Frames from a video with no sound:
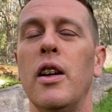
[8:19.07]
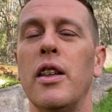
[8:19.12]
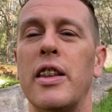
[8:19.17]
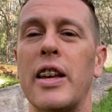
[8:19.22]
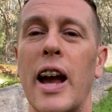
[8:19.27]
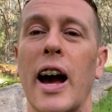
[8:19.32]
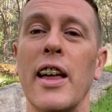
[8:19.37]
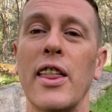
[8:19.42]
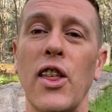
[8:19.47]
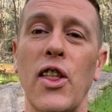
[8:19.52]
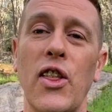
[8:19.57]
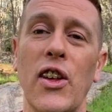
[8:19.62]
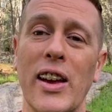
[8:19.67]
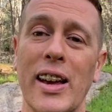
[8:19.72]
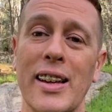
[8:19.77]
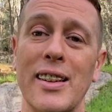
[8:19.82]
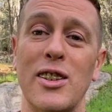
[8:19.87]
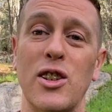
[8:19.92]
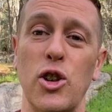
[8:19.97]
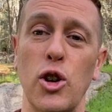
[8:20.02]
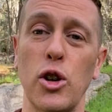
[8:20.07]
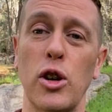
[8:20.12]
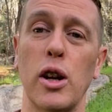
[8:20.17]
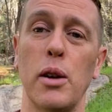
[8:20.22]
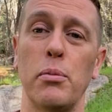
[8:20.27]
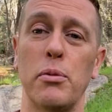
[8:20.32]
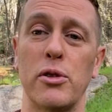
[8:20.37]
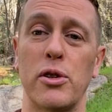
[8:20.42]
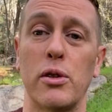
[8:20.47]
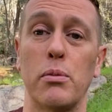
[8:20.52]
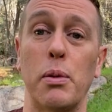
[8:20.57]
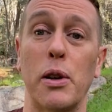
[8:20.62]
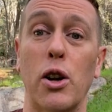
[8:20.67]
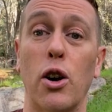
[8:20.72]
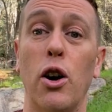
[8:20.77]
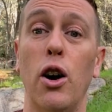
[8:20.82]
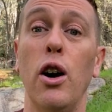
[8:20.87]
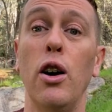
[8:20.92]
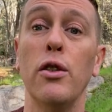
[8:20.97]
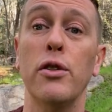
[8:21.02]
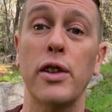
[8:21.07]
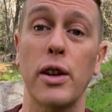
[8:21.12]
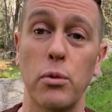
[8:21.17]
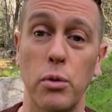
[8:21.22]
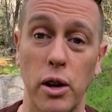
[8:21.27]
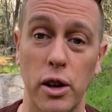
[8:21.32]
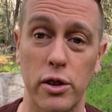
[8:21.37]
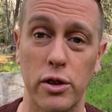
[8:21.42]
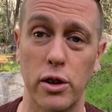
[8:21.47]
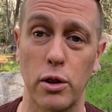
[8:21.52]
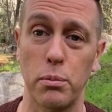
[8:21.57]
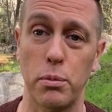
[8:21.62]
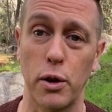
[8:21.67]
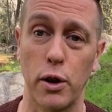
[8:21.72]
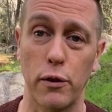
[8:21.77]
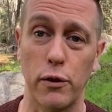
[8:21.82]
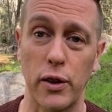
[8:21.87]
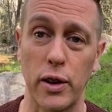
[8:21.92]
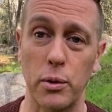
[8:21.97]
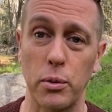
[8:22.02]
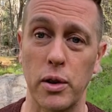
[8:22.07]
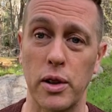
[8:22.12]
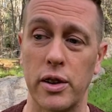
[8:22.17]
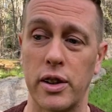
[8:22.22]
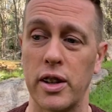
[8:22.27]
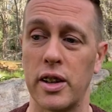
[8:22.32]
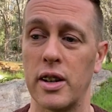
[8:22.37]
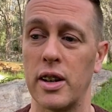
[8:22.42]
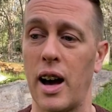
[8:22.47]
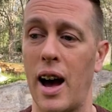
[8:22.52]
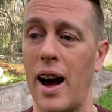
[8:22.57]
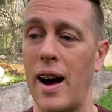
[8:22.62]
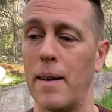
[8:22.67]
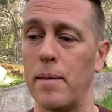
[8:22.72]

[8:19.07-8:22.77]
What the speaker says: The other thing is eucalyptus, because they work so beautifully with the